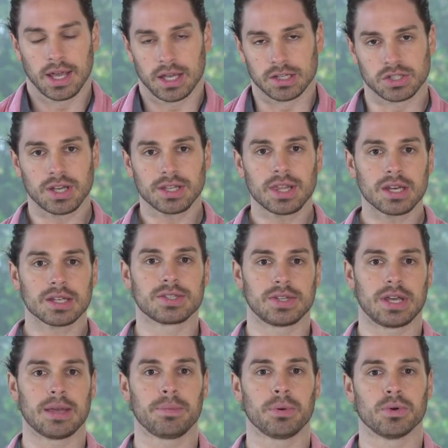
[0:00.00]
It's like that
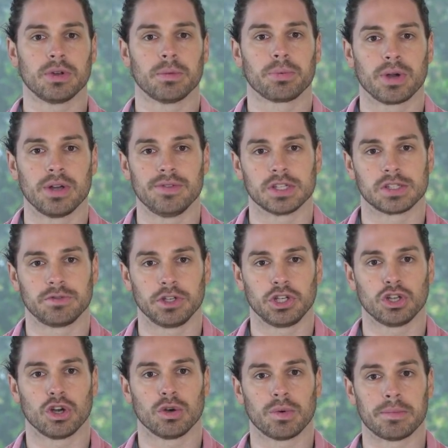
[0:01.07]
example in a previous
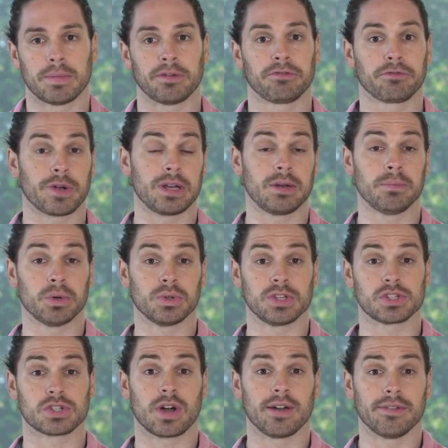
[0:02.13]
video when my friend bought
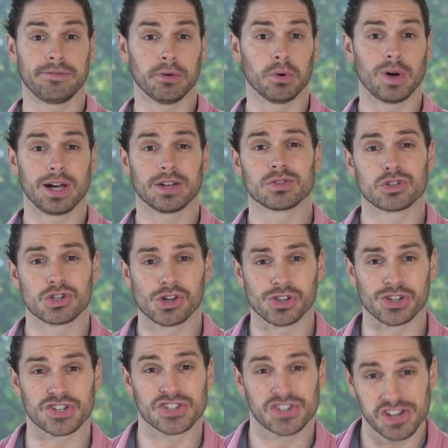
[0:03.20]
this guy
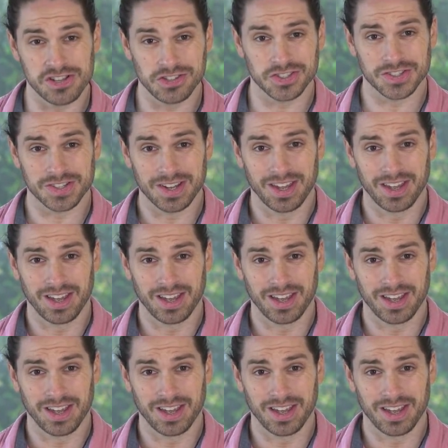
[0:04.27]
$400 sheets